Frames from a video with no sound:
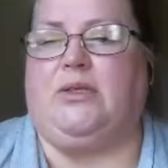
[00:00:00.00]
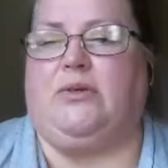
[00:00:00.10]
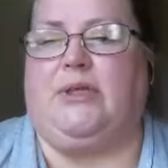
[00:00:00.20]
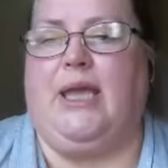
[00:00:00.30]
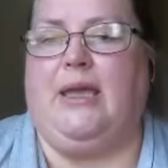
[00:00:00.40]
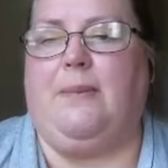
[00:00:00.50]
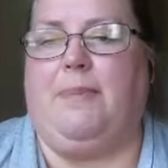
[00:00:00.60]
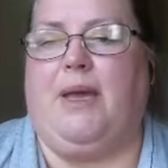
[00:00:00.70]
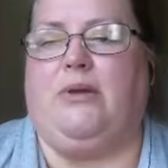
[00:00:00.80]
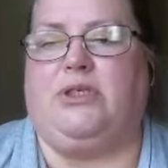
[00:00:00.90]
So
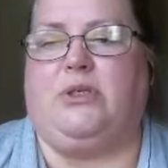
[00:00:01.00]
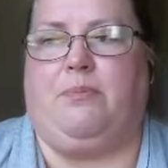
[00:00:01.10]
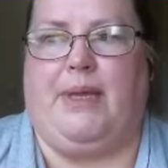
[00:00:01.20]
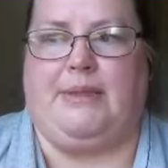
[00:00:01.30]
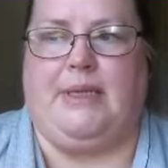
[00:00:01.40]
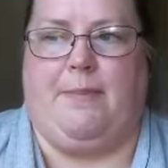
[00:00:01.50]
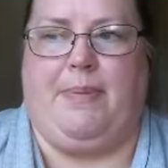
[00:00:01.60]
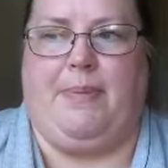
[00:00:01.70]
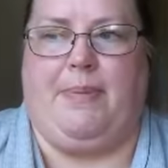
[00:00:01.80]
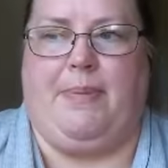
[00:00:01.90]
think about
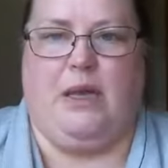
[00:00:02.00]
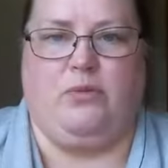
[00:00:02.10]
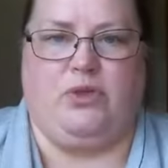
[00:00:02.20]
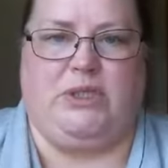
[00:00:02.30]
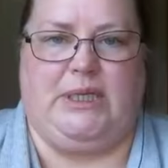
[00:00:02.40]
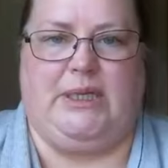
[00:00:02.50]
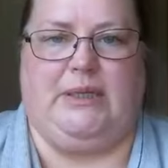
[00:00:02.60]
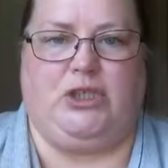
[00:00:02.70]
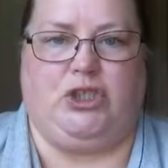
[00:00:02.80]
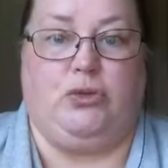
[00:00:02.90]
a bedtime
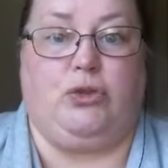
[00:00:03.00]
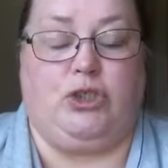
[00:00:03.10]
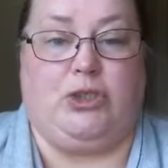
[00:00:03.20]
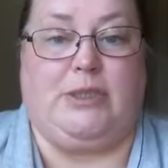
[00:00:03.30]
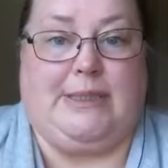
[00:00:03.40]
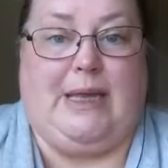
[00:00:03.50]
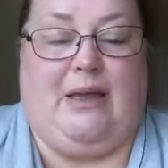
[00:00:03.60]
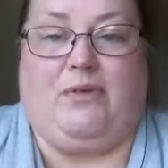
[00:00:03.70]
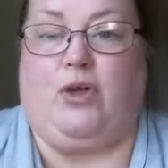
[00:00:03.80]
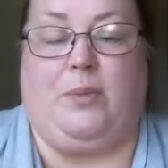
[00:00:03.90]
routine that you could just
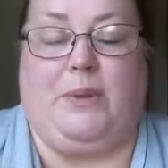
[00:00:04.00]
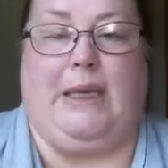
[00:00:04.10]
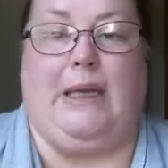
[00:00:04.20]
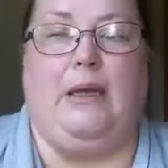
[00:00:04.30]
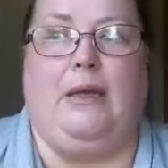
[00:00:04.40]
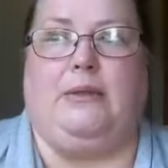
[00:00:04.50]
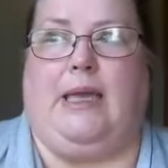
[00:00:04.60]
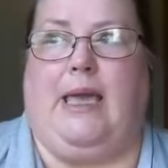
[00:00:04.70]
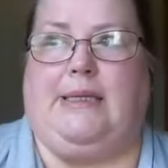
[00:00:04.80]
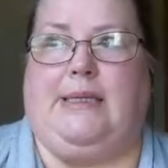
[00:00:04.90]
have. It could be
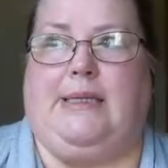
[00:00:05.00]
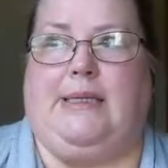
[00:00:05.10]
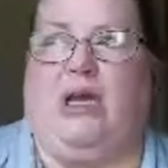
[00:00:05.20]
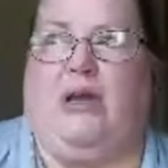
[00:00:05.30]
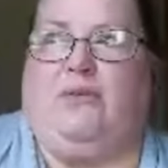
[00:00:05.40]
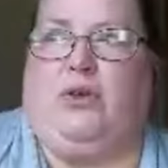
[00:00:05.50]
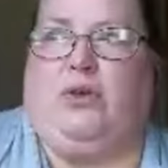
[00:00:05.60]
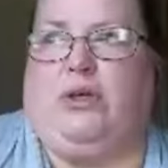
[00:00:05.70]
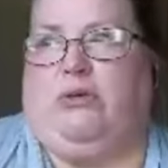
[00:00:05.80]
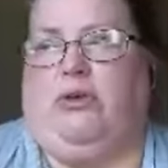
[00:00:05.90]
the case that you have,
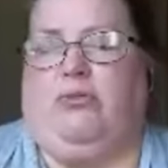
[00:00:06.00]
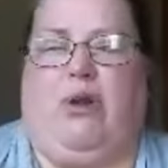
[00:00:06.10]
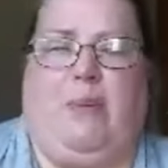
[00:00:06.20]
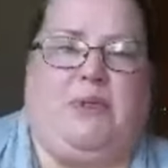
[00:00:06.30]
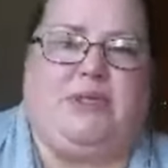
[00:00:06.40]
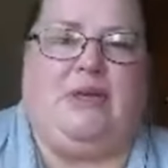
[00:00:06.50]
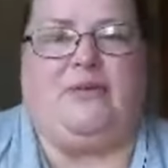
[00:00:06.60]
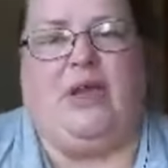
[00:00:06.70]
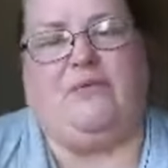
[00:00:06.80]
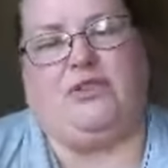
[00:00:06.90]
you know, you wrap
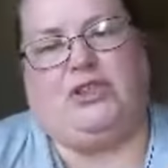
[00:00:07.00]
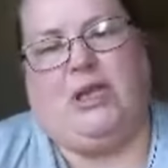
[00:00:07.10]
yourself, you have a